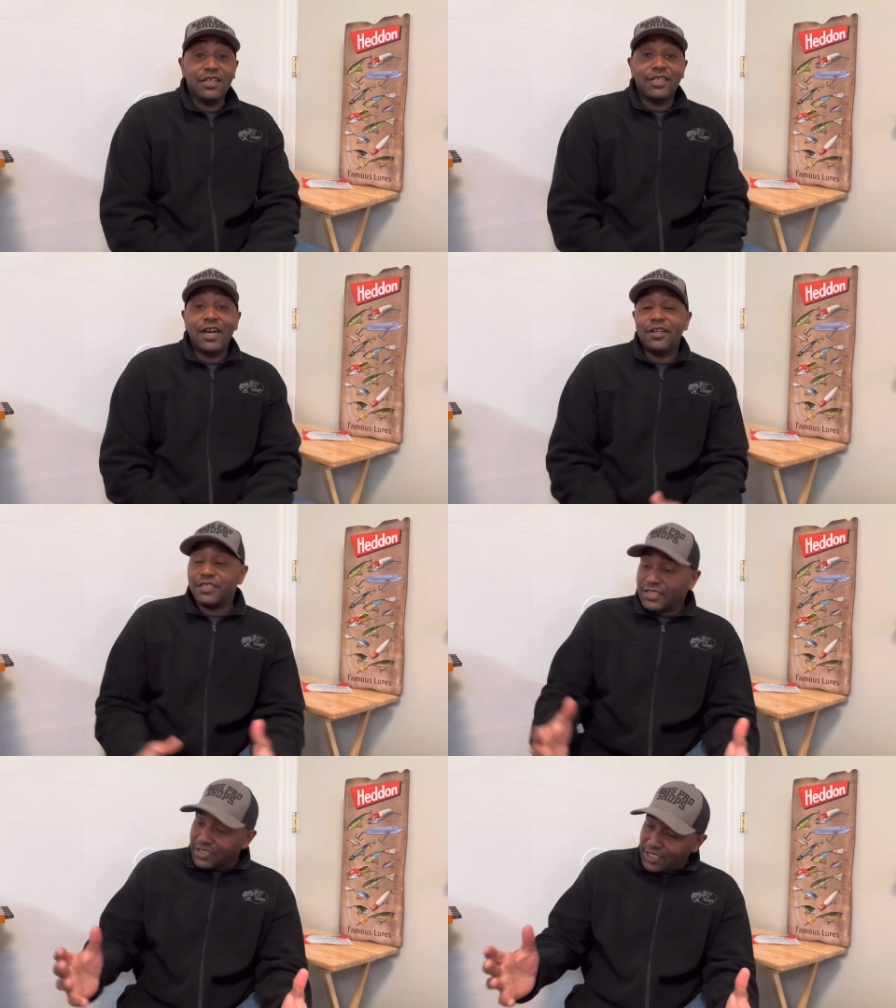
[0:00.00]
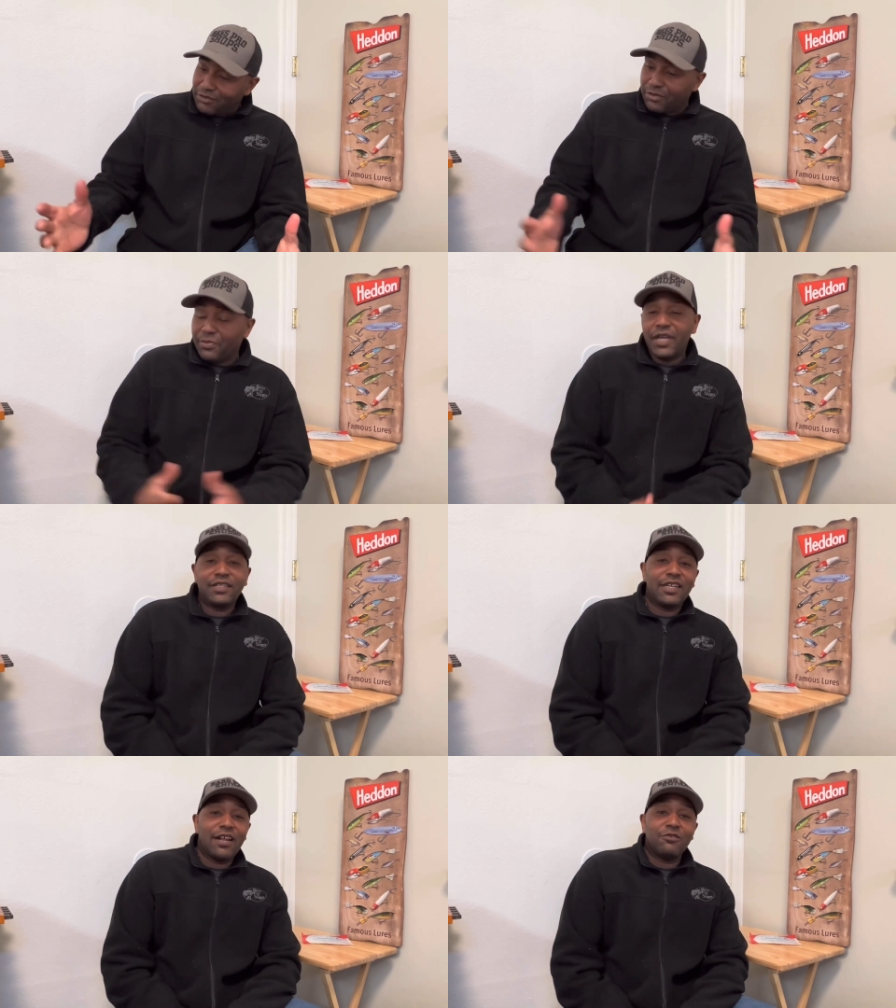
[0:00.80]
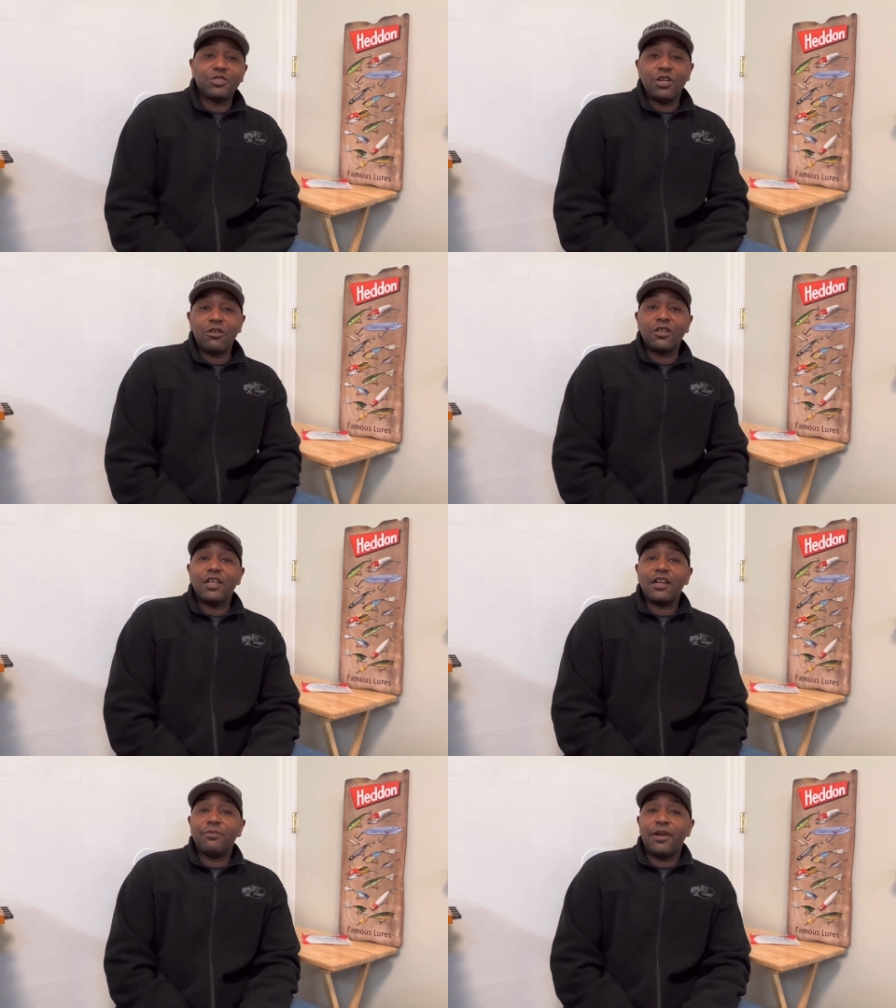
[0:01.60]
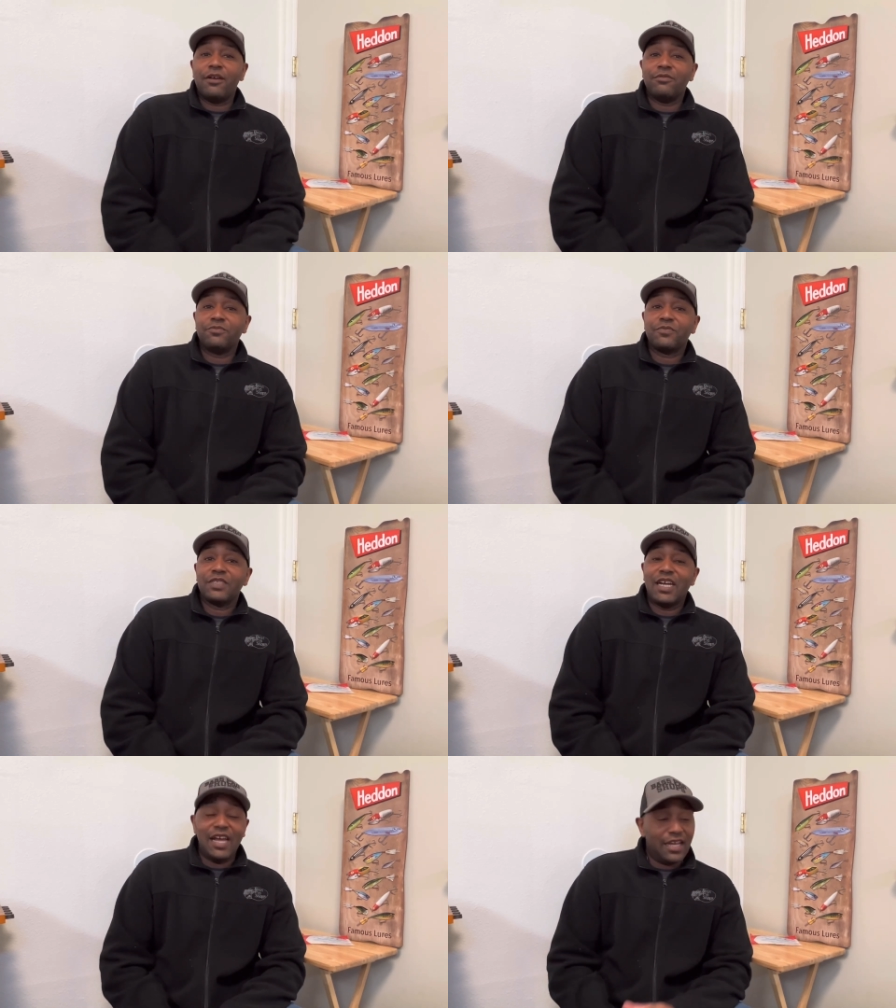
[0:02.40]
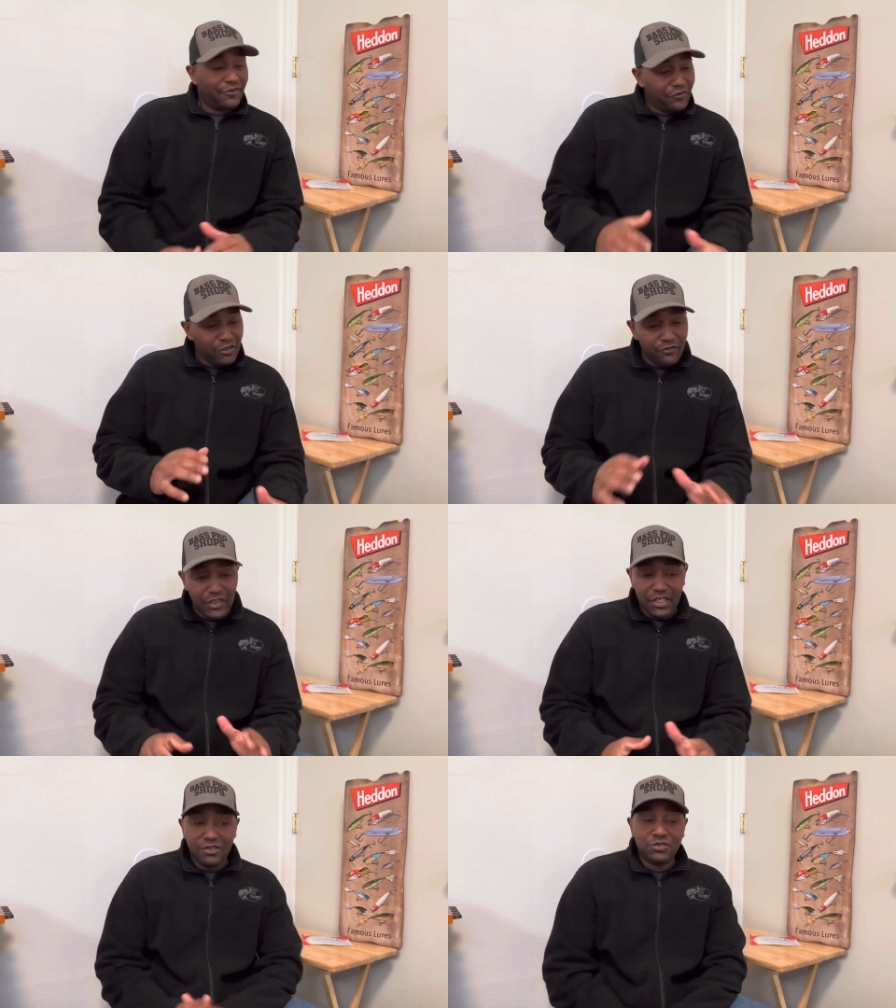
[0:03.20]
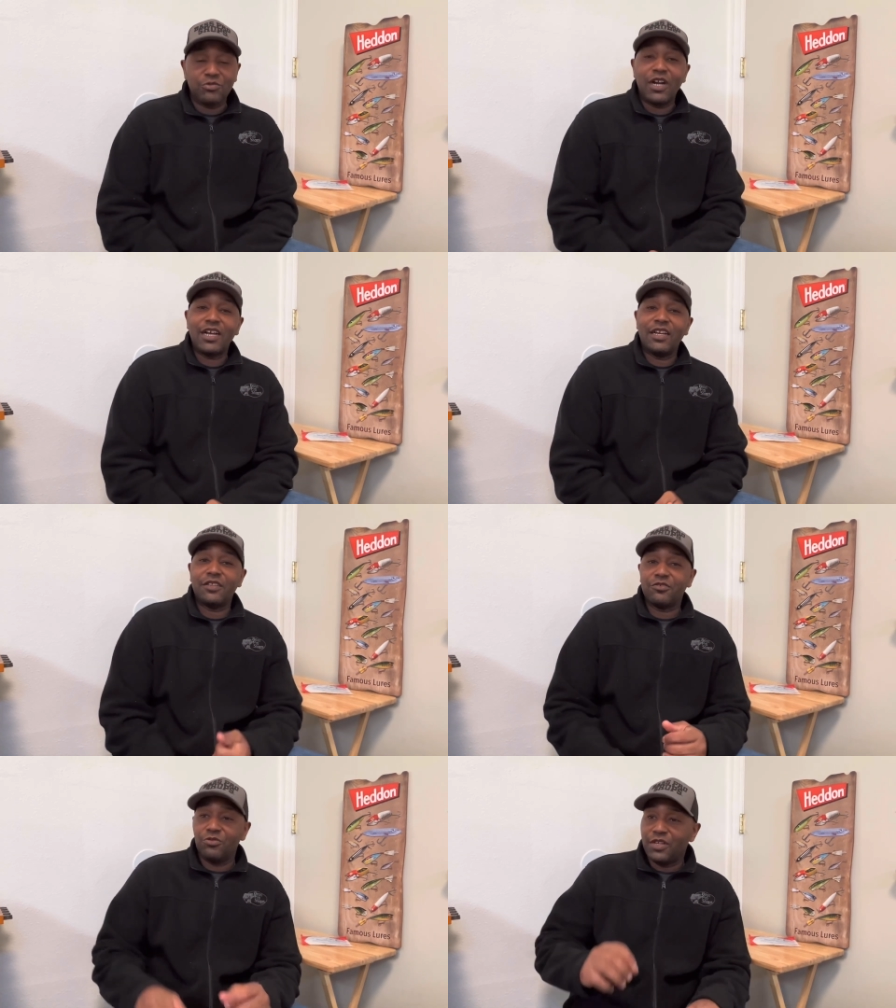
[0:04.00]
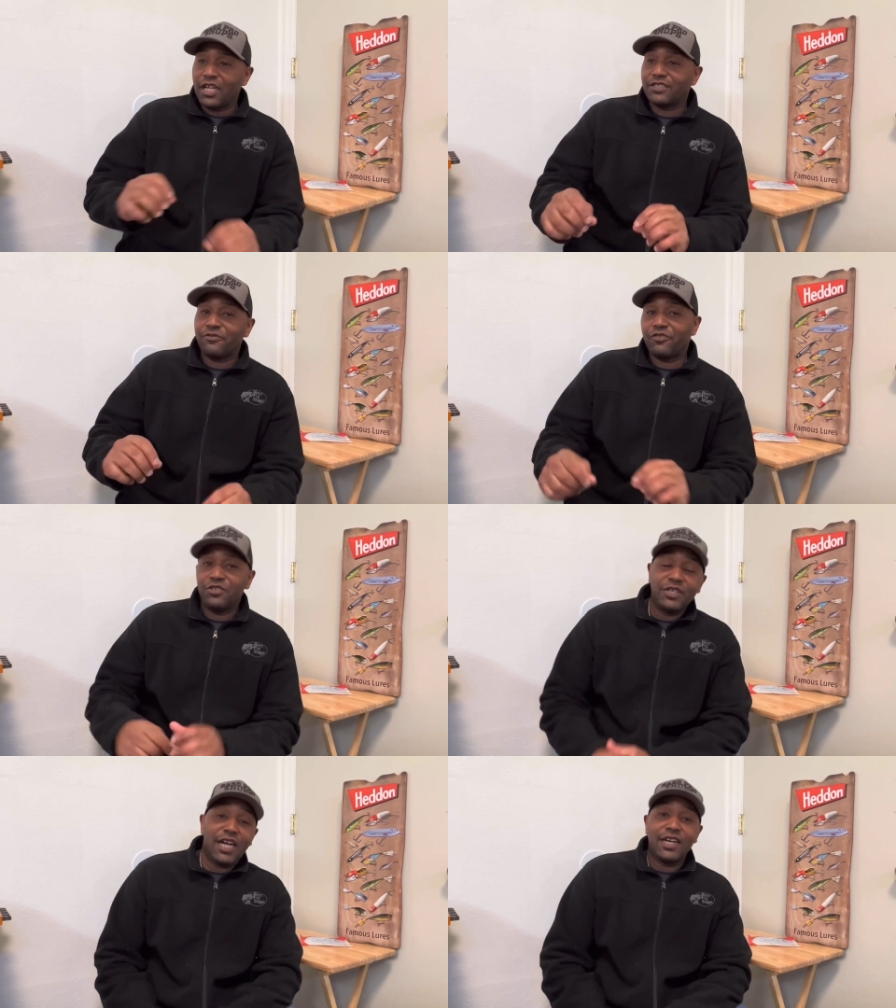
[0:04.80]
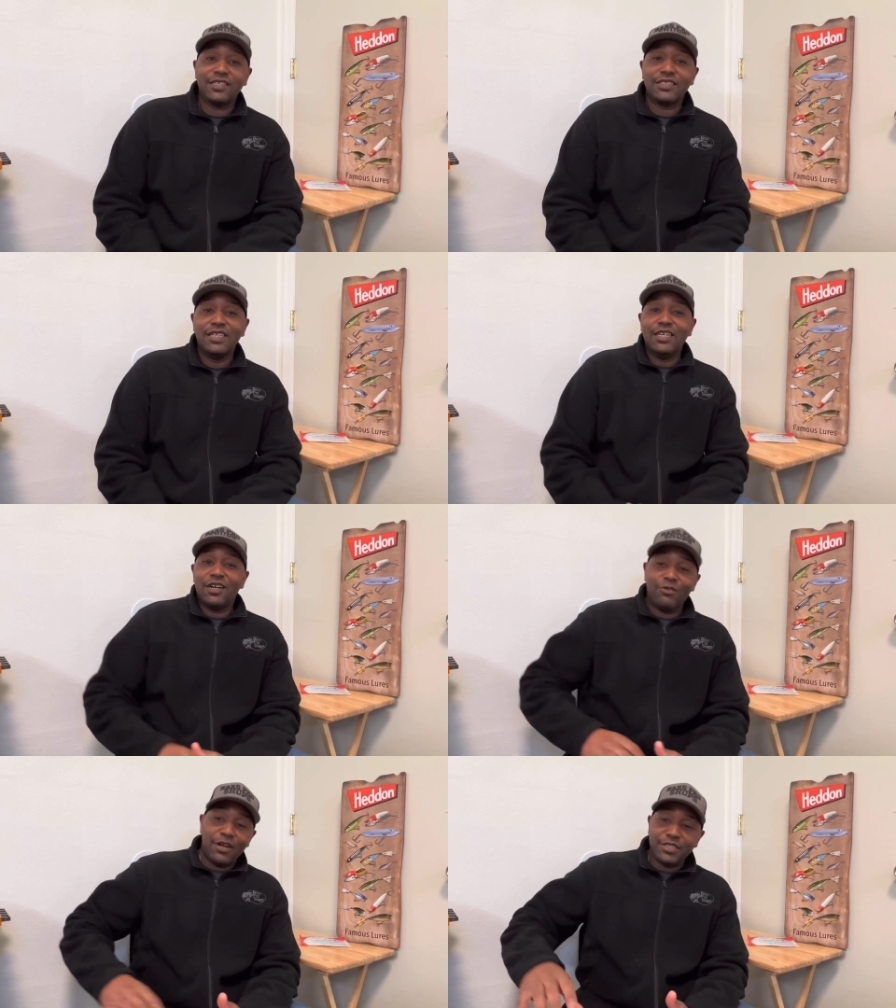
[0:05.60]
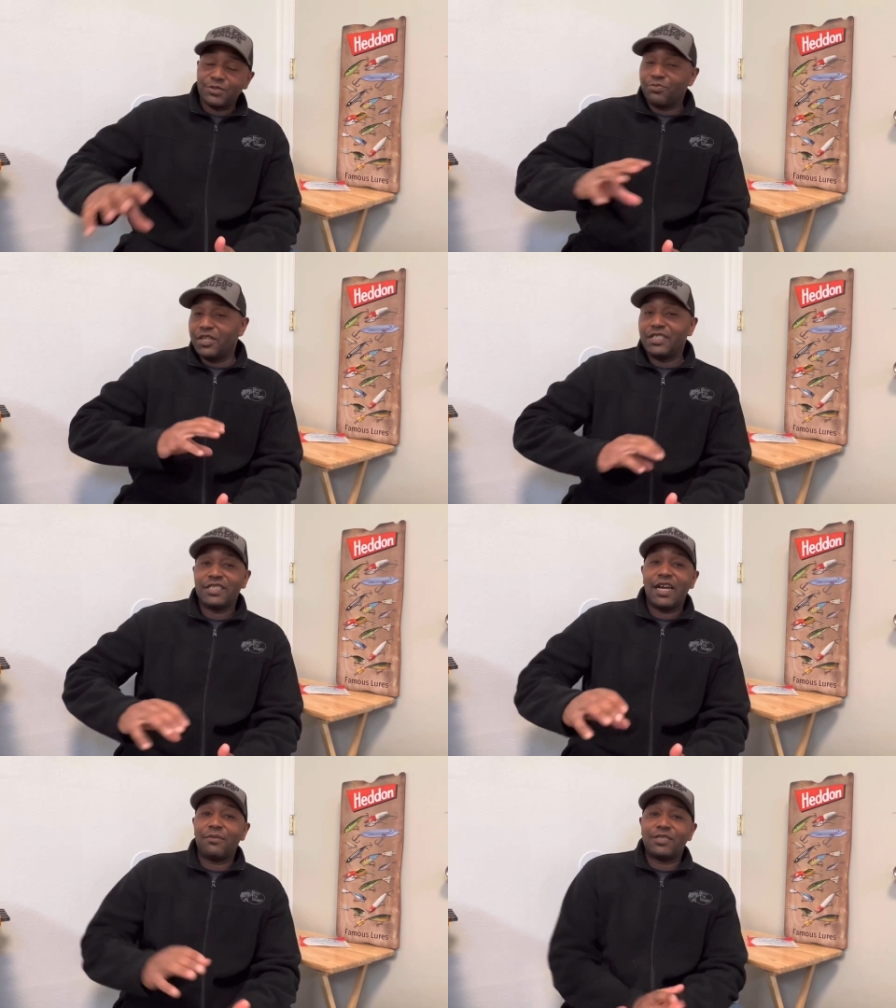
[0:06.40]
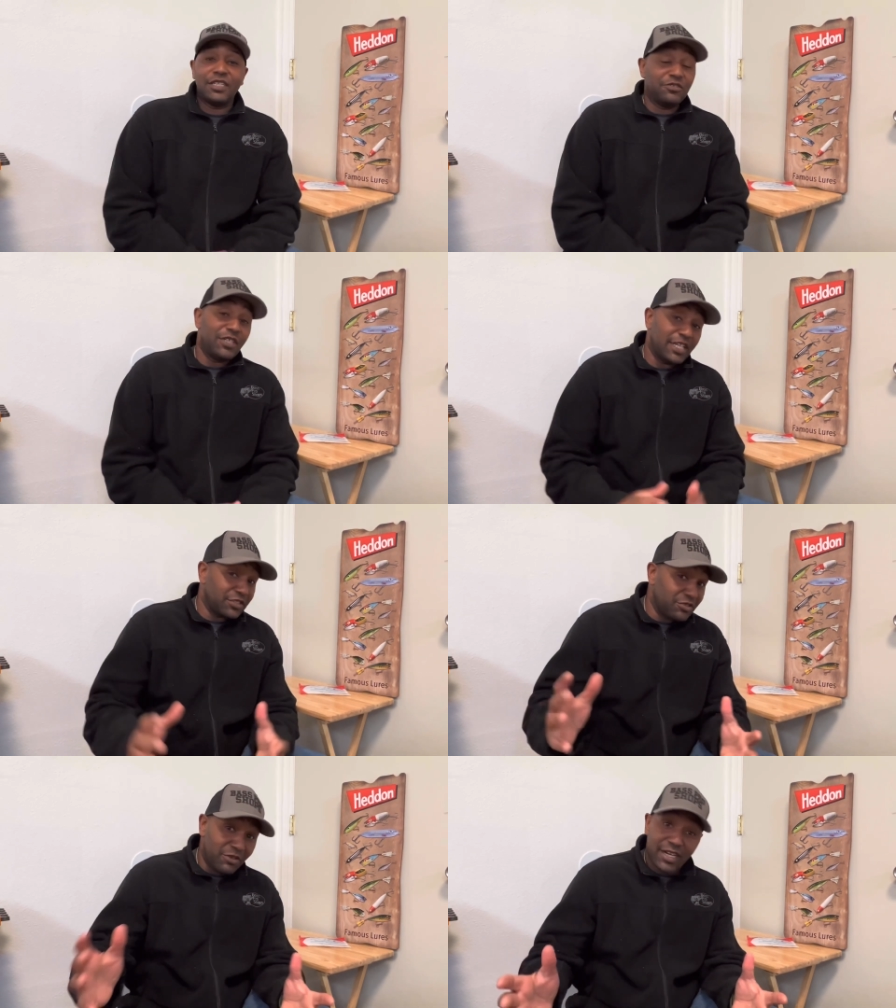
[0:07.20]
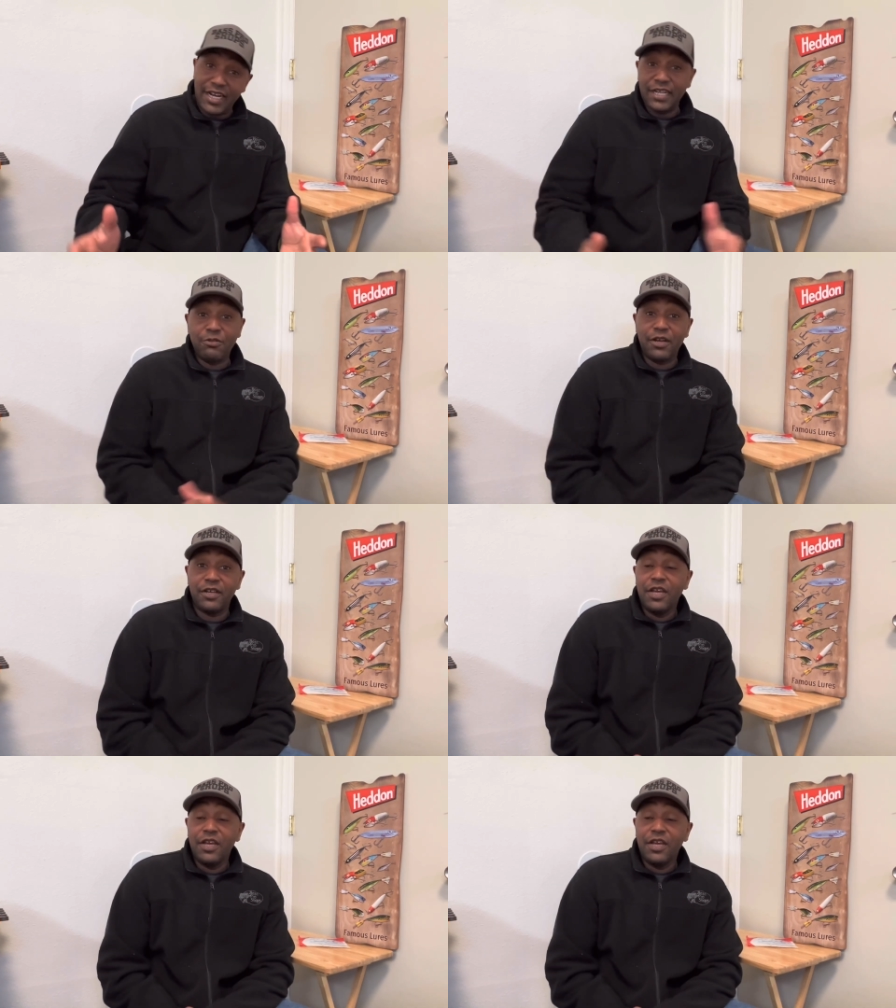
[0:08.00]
Now, it's a secret bait that I don't talk a lot about. I had a few videos where I kind of threw it out there for you guys around the springtime because I know you guys are throwing it anyway.